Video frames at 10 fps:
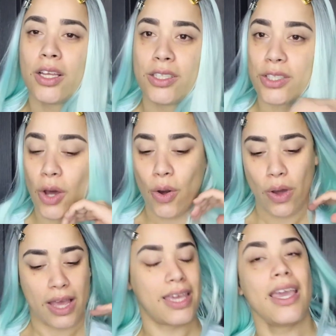so
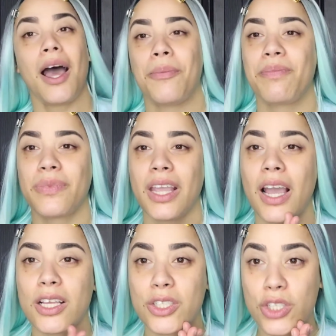yeah,
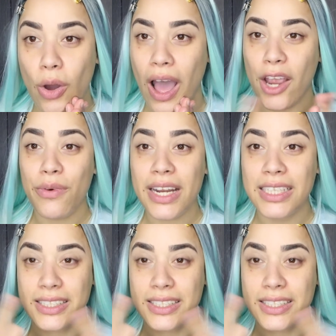so I already